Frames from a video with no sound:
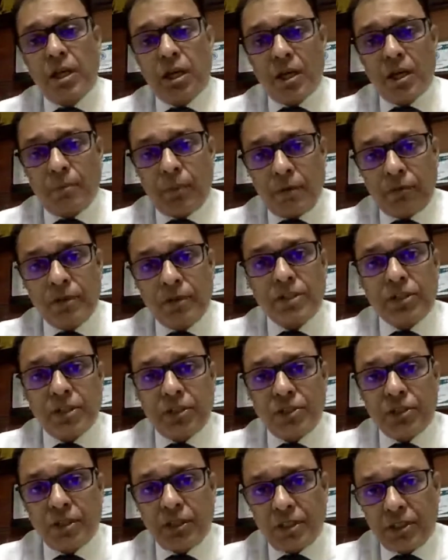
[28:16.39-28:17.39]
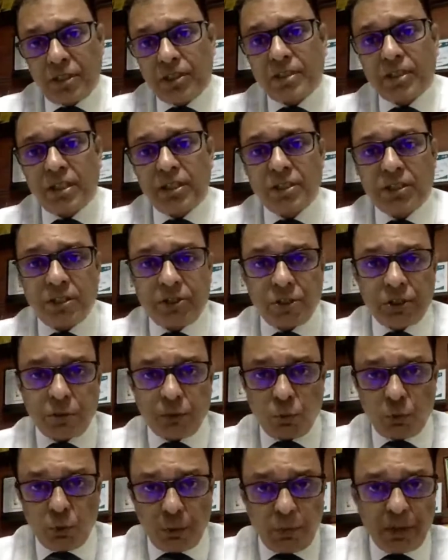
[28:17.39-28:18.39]
a bowel surgeon, intestine surgeon
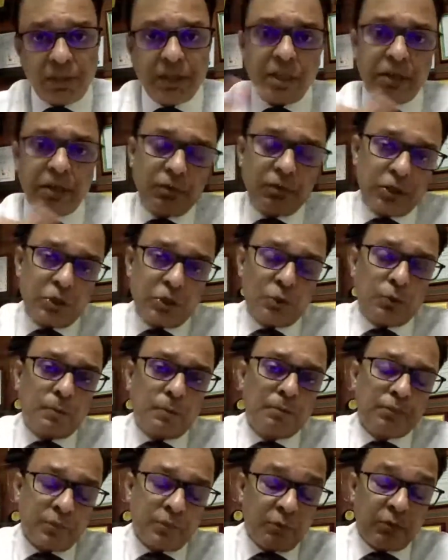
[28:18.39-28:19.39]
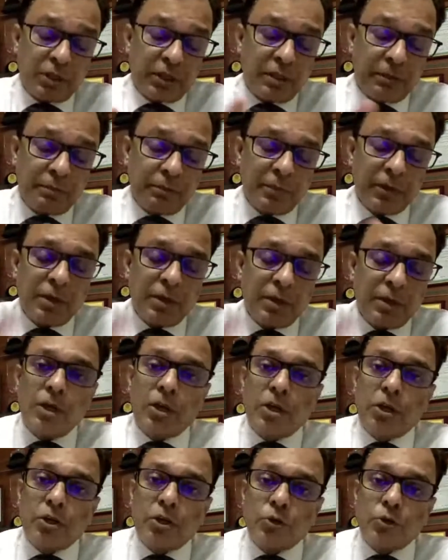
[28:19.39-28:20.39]
who will be there with him
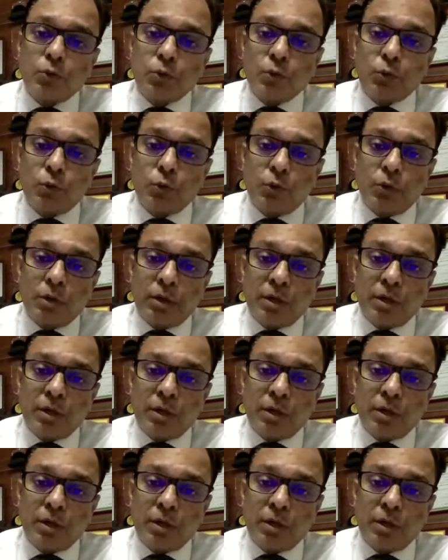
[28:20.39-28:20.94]
to